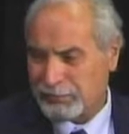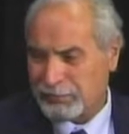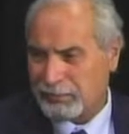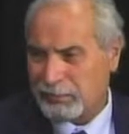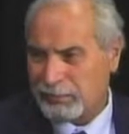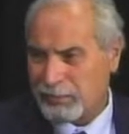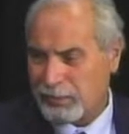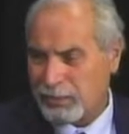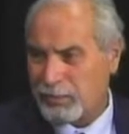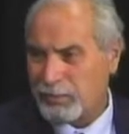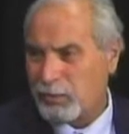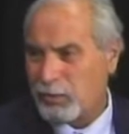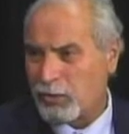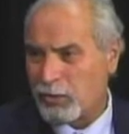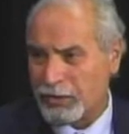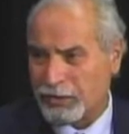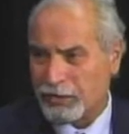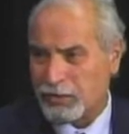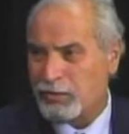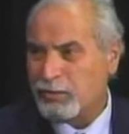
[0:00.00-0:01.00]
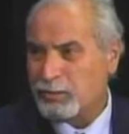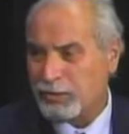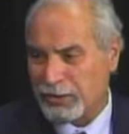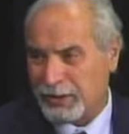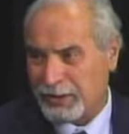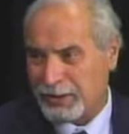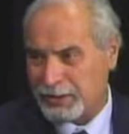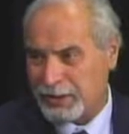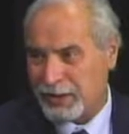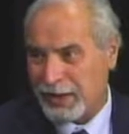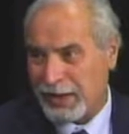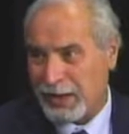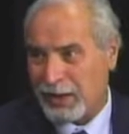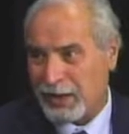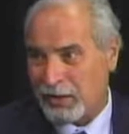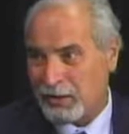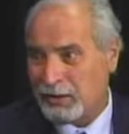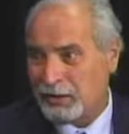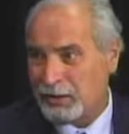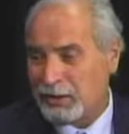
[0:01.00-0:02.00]
you're more in tune with this
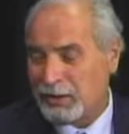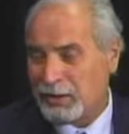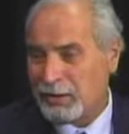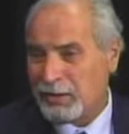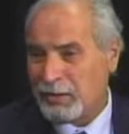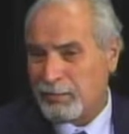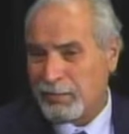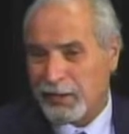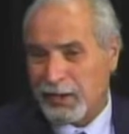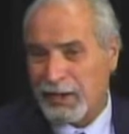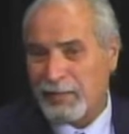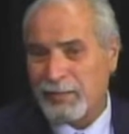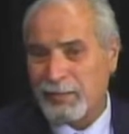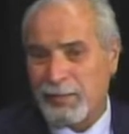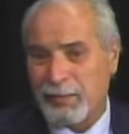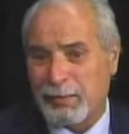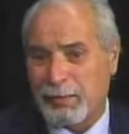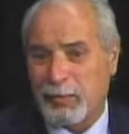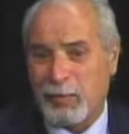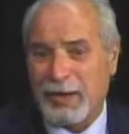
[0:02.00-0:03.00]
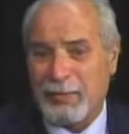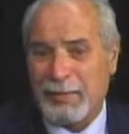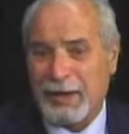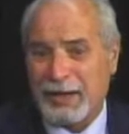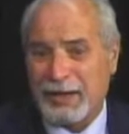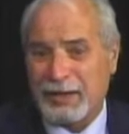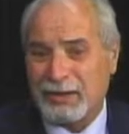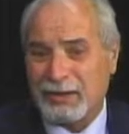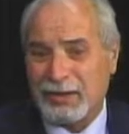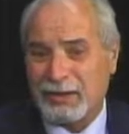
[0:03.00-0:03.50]
now, but I remember way back in,